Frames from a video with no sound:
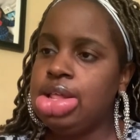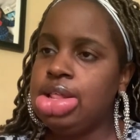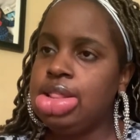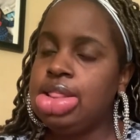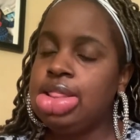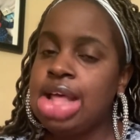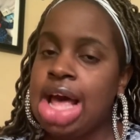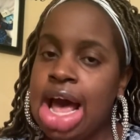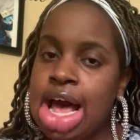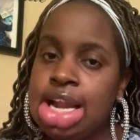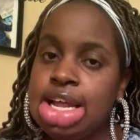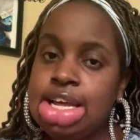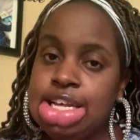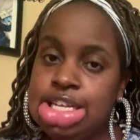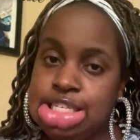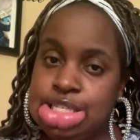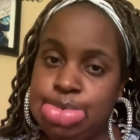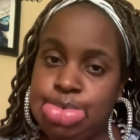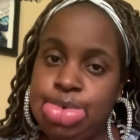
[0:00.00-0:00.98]
that
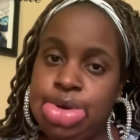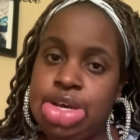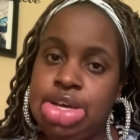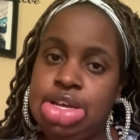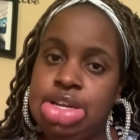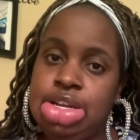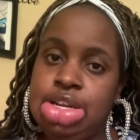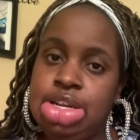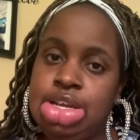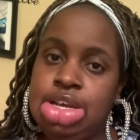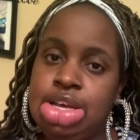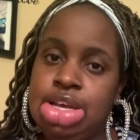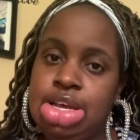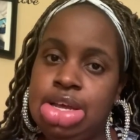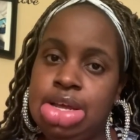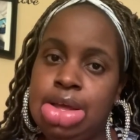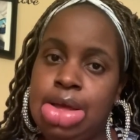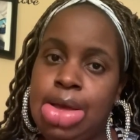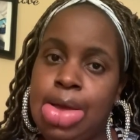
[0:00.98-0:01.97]
is when
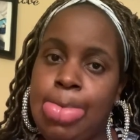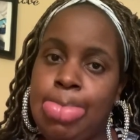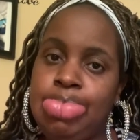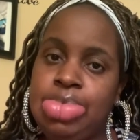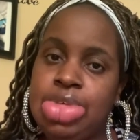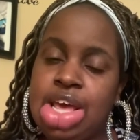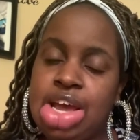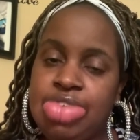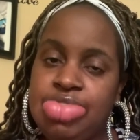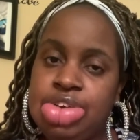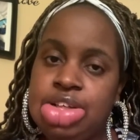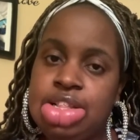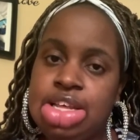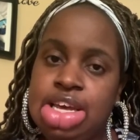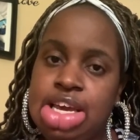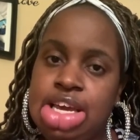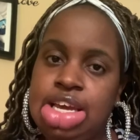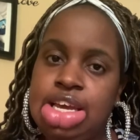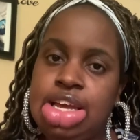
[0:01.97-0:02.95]

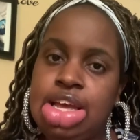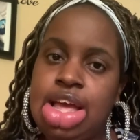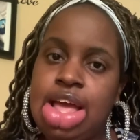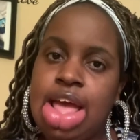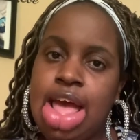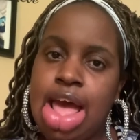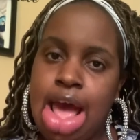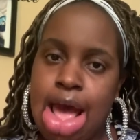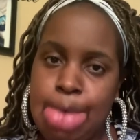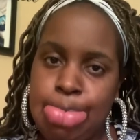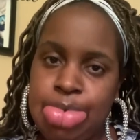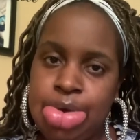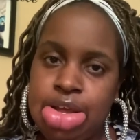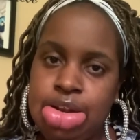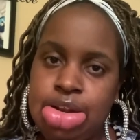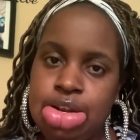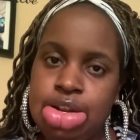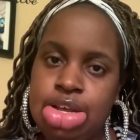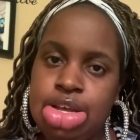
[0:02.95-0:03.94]
everything
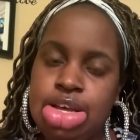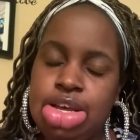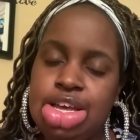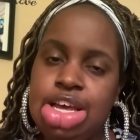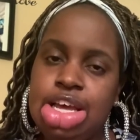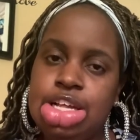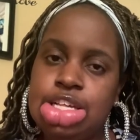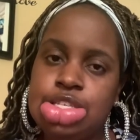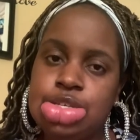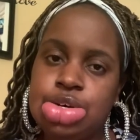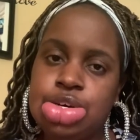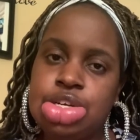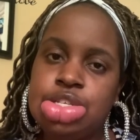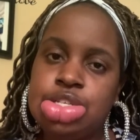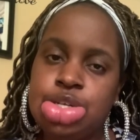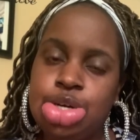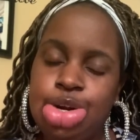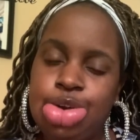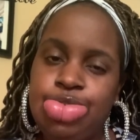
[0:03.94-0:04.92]
happened and took a
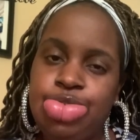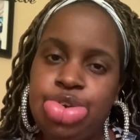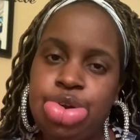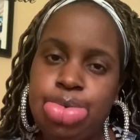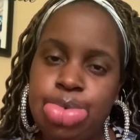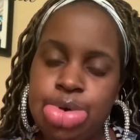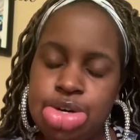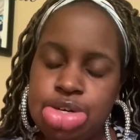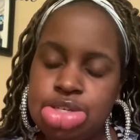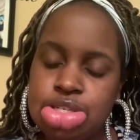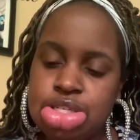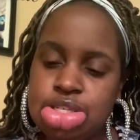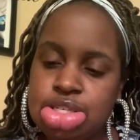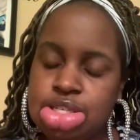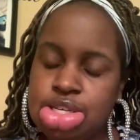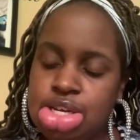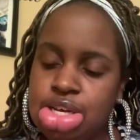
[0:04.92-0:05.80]
turn for the worse.